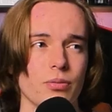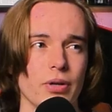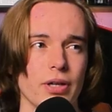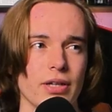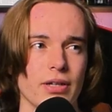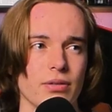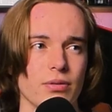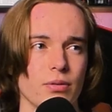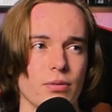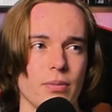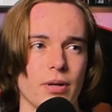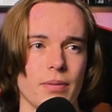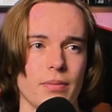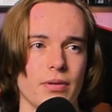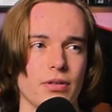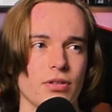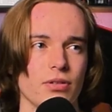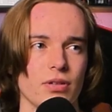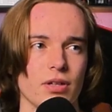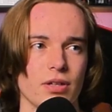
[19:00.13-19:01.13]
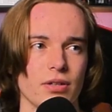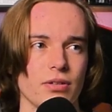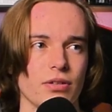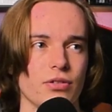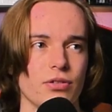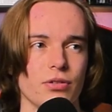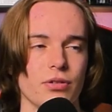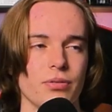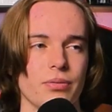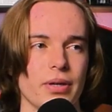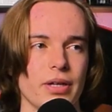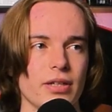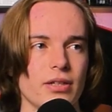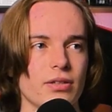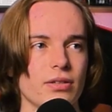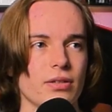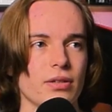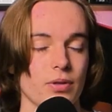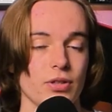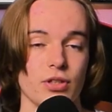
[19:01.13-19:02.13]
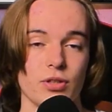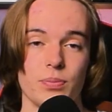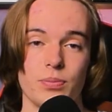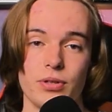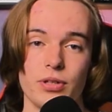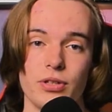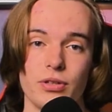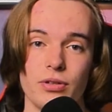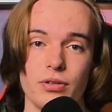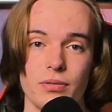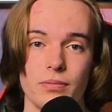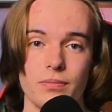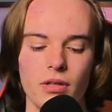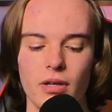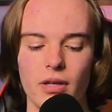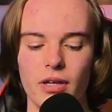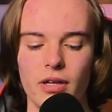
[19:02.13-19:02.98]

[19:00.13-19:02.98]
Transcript: weeks or maybe just under 2 weeks, which is pretty good.